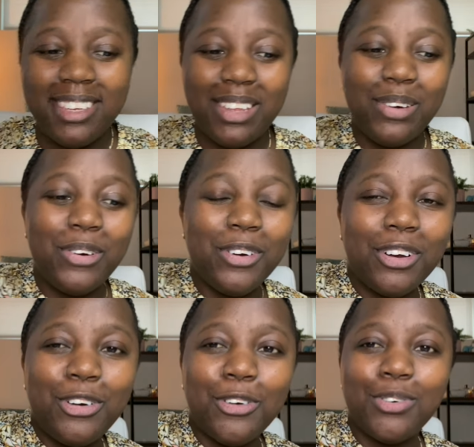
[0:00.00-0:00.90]
So you
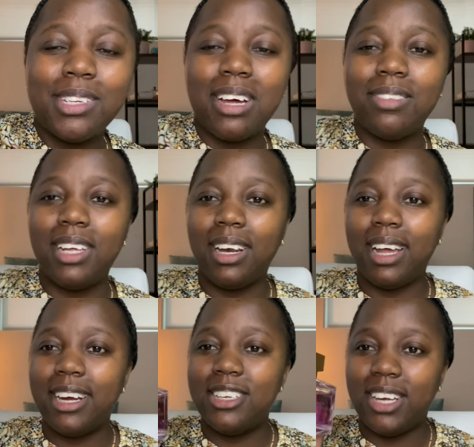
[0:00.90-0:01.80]
could go for
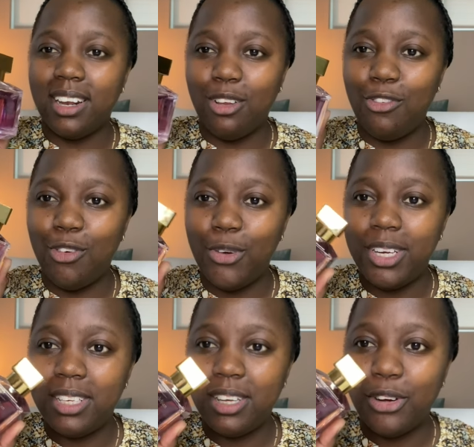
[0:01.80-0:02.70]
something like Gentle
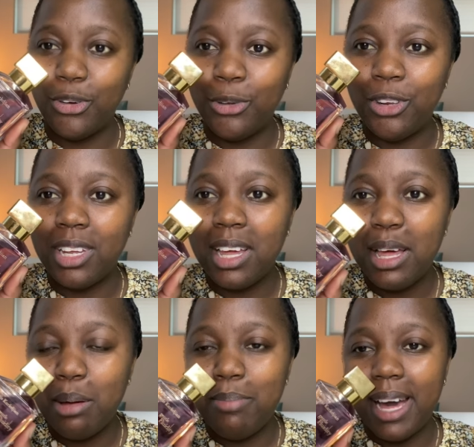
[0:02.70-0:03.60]
Fluidity Gold
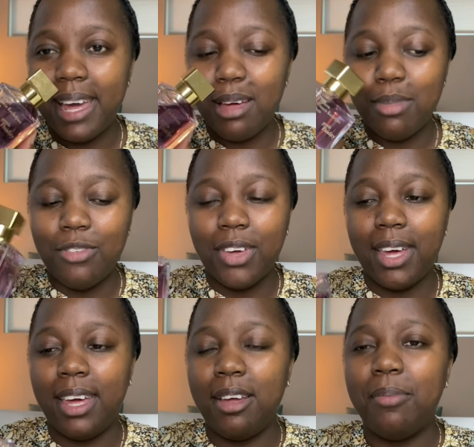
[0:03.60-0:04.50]
by
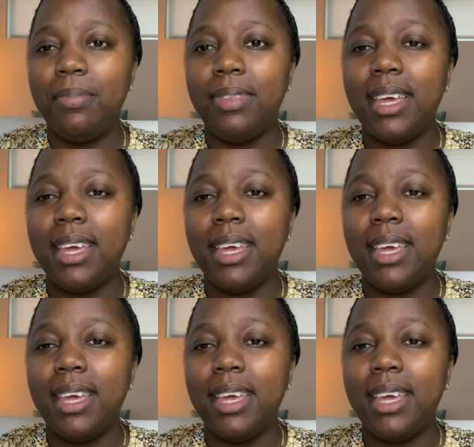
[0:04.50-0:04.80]
MFK.